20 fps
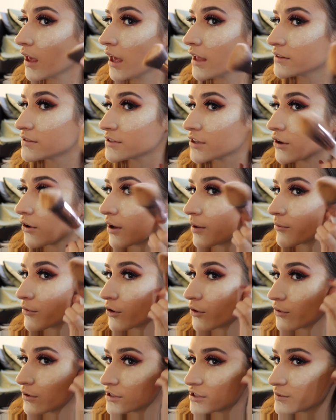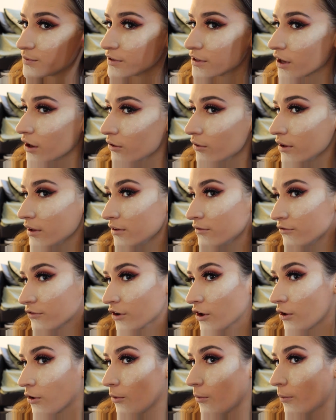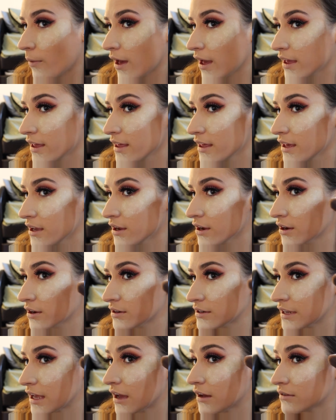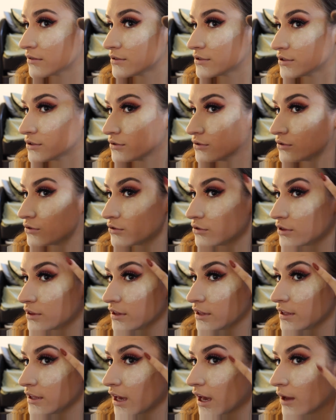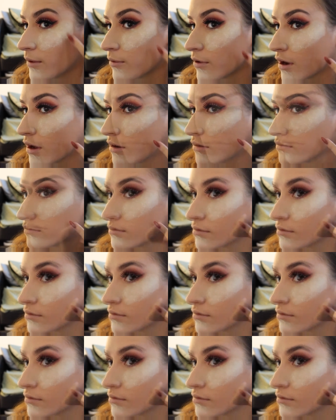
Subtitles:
And so I'm going to be going from my ear down to the eyebrow.